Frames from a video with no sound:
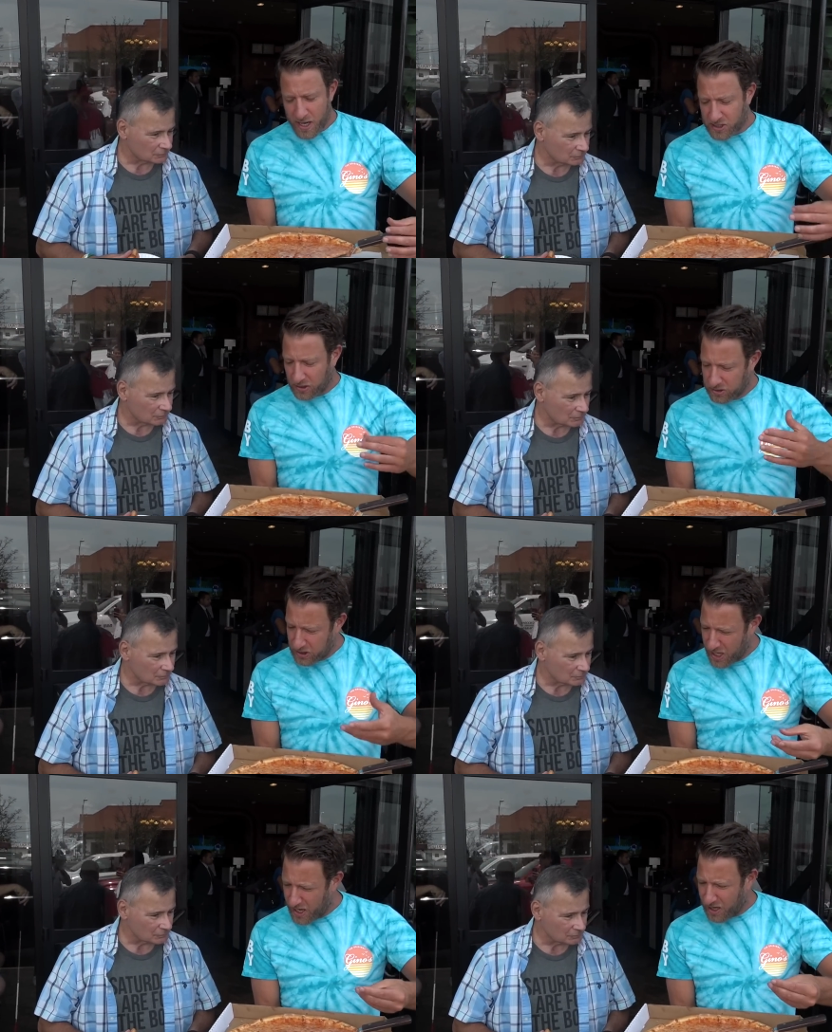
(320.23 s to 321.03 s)
Speaker 1: It's a
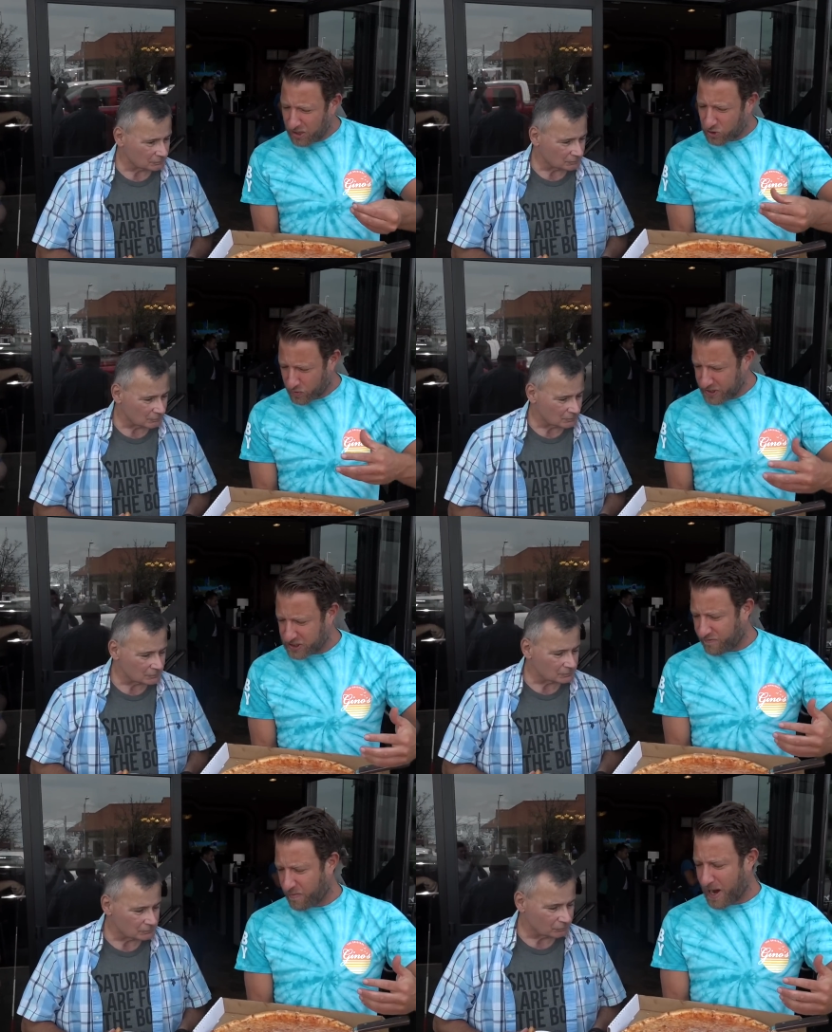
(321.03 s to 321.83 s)
little
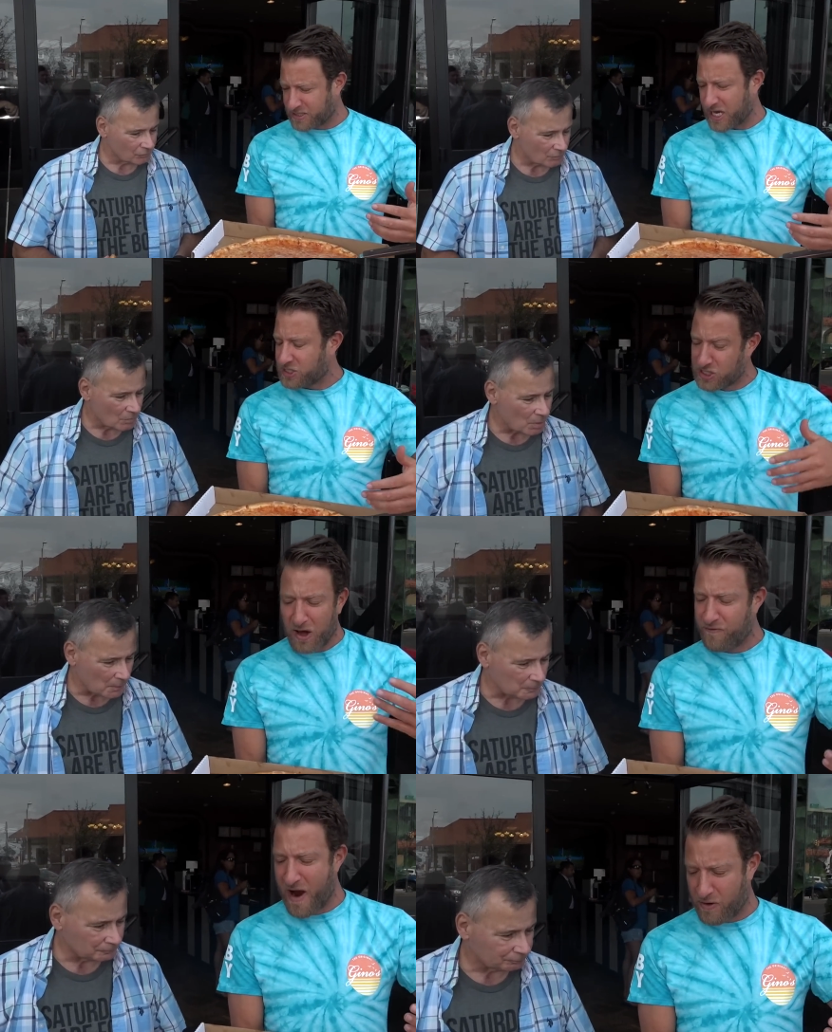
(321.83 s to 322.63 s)
greasy for my taste.
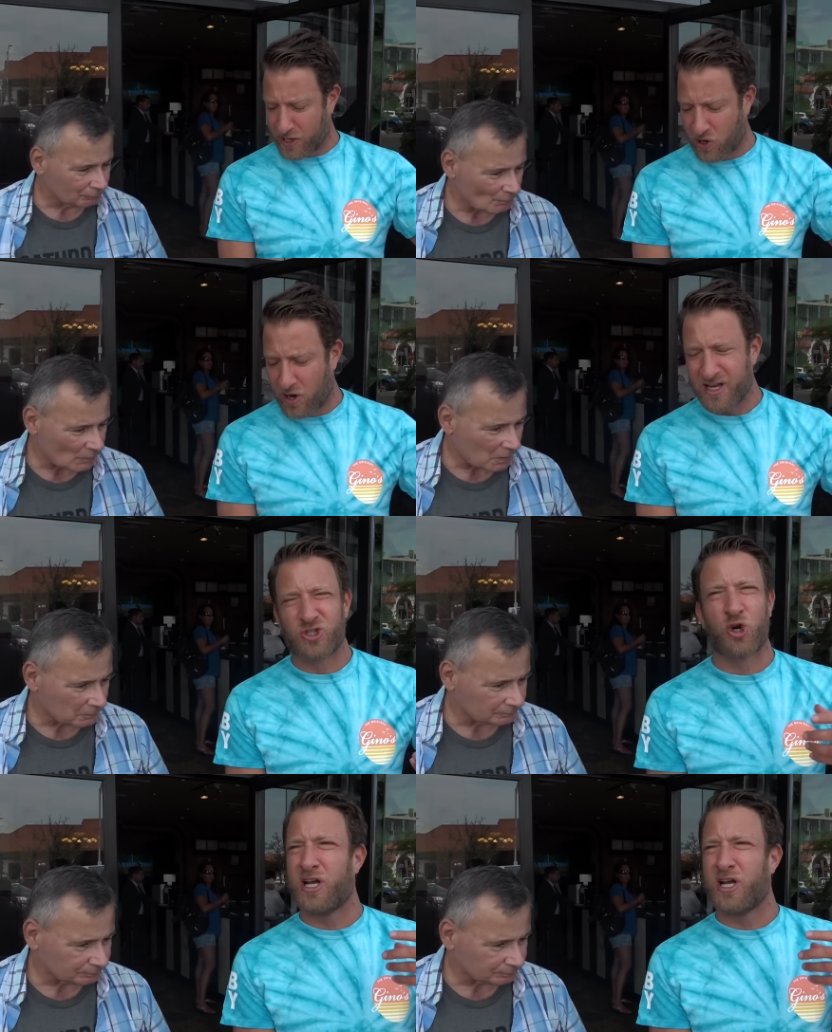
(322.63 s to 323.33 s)
Still very good. It's